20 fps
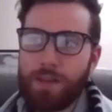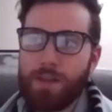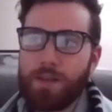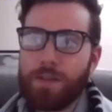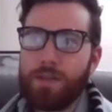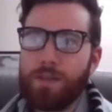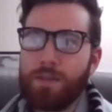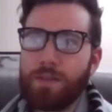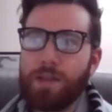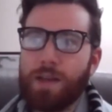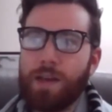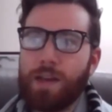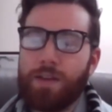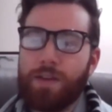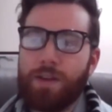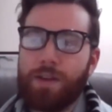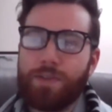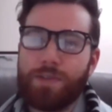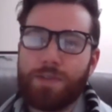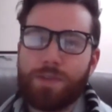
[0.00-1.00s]
it's, it, there's a lot
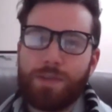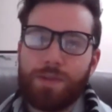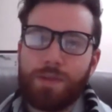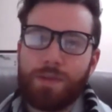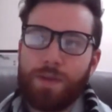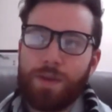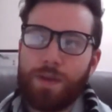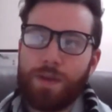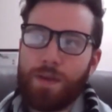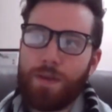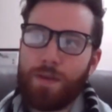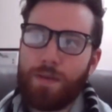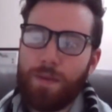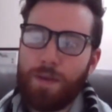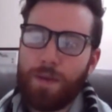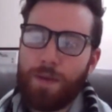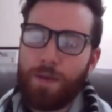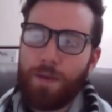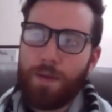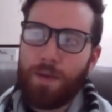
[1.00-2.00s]
of ifs.
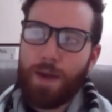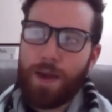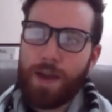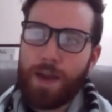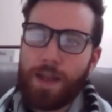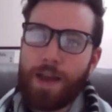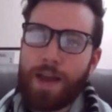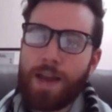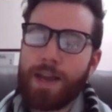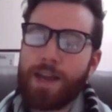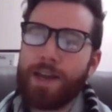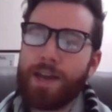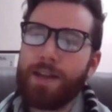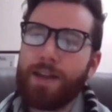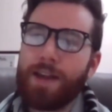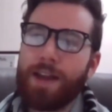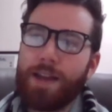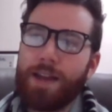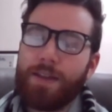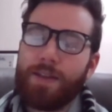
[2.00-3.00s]
Yeah, I, I
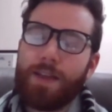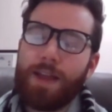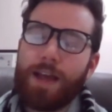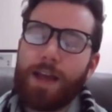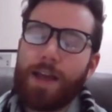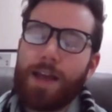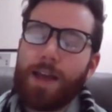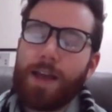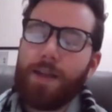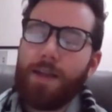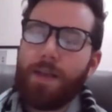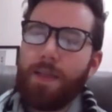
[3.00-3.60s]
get, I, I,